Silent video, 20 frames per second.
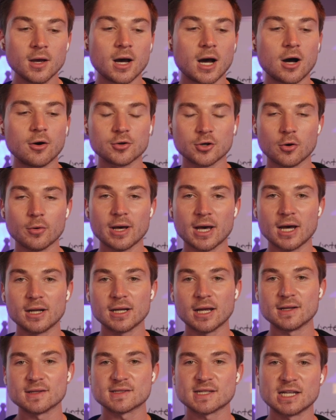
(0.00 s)
I'll go ahead
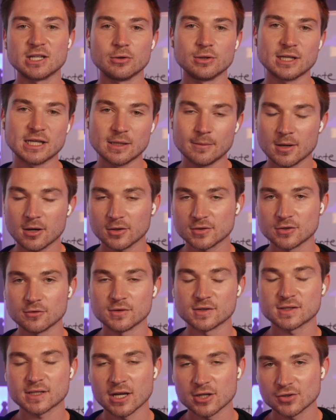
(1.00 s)
and send you an email to
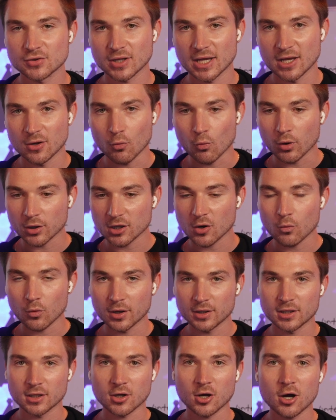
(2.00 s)
schedule a
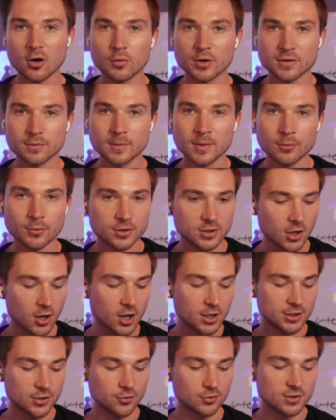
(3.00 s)
one-on-one call with me. We're gonna
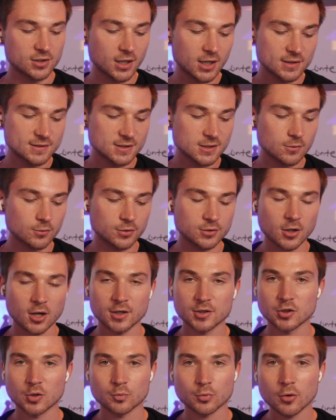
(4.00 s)
audit your content, we're gonna
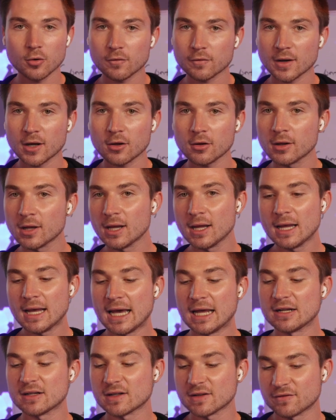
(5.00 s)
audit your profile,
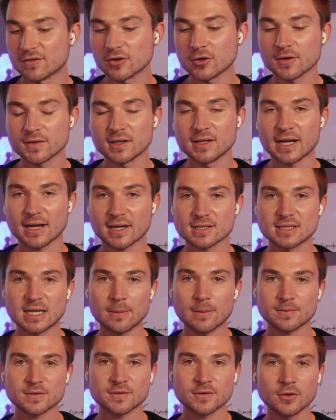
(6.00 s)
and figure out the next
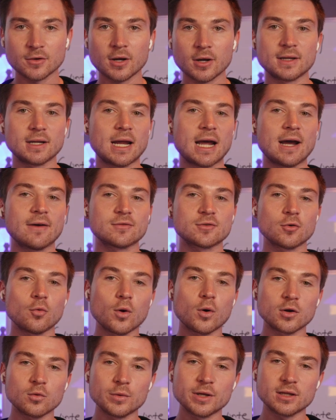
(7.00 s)
steps for you. And then after
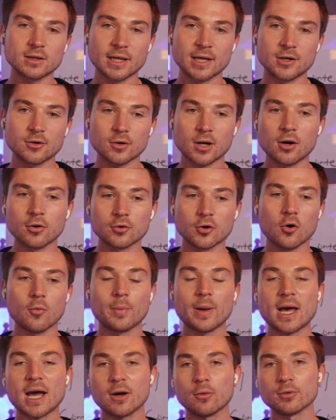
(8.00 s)
1 week later, I'll go
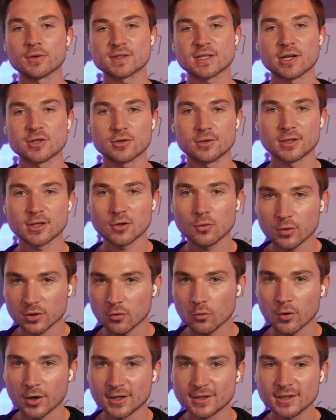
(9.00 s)
back, we'll schedule another
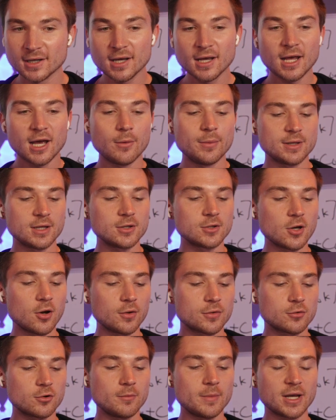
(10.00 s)
one-on-one, and we can go
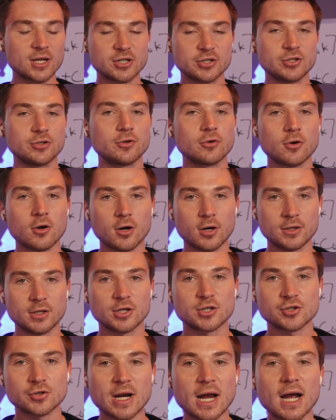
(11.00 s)
through and make sure you're on
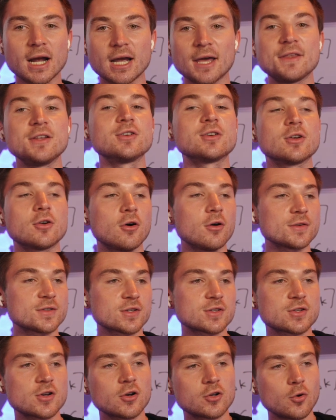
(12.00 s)
track. And you can also
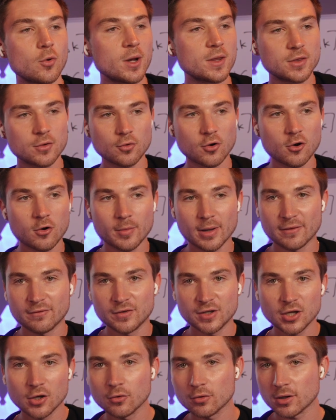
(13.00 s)
start going through all my
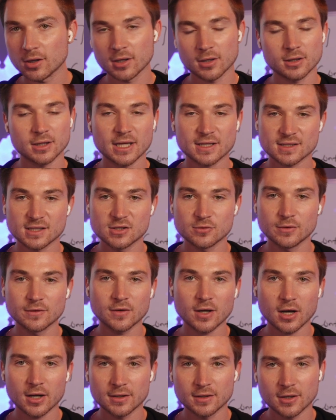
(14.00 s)
video lessons we've
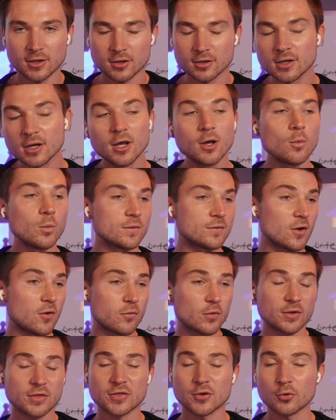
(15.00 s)
got in there. We've got
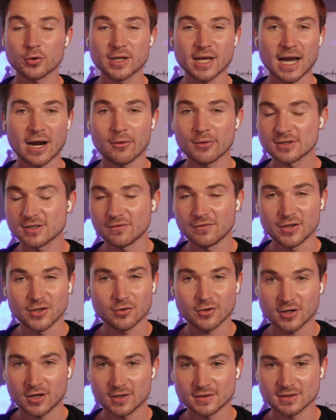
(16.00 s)
over 30 hours of video
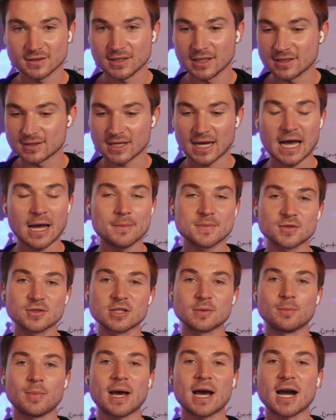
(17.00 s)
content. It's
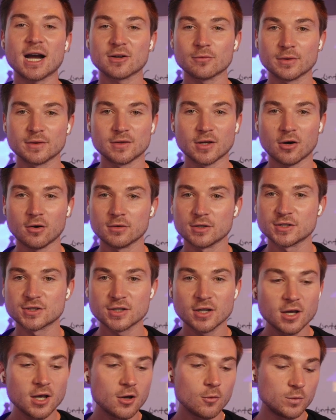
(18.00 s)
absolutely packed with knowledge.
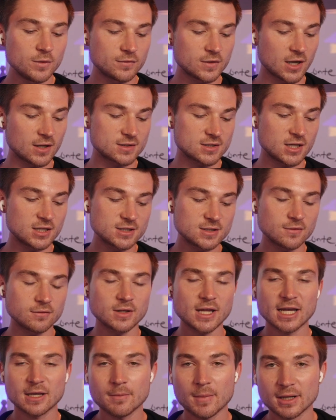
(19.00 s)
We've got tons of
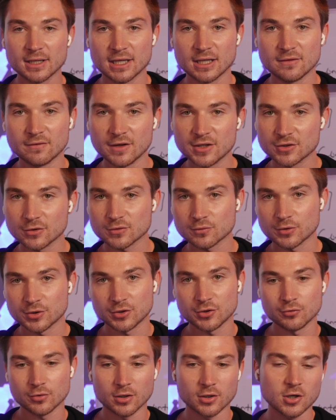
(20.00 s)
like-minded individuals where
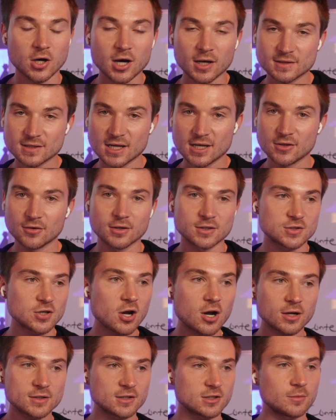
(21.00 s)
you can contact, you can
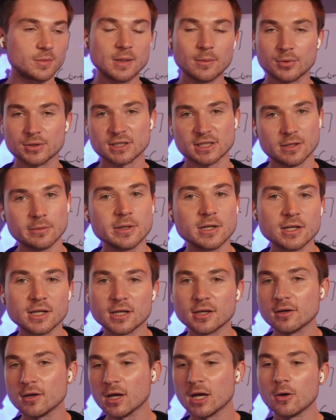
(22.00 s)
talk to other people in the
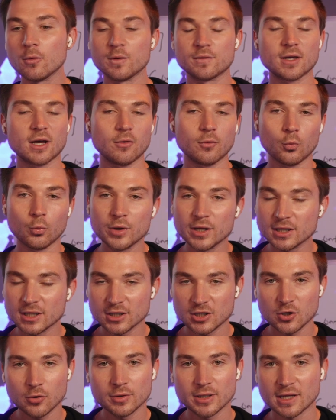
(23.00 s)
community. We've got weekly
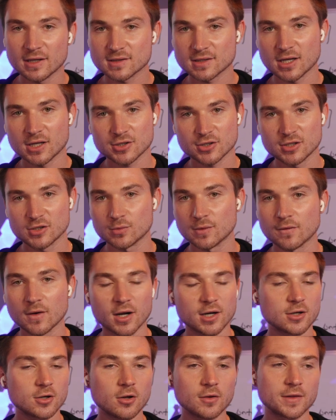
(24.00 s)
Q&A sessions. We've
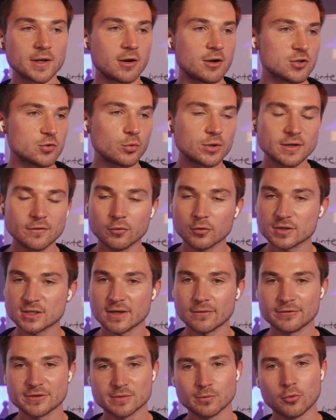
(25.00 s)
got it all there,
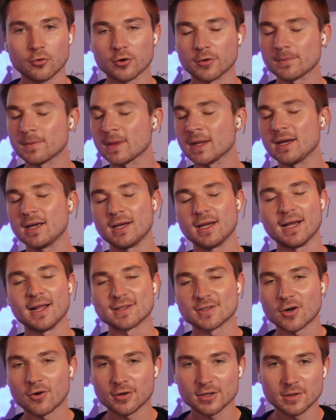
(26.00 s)
24/7 support. It's
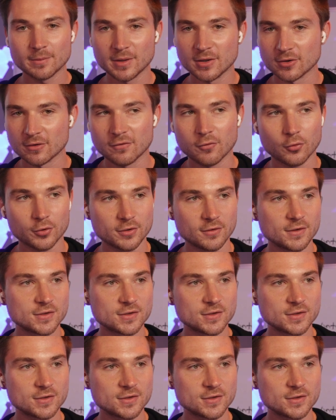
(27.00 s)
all going to be there for you.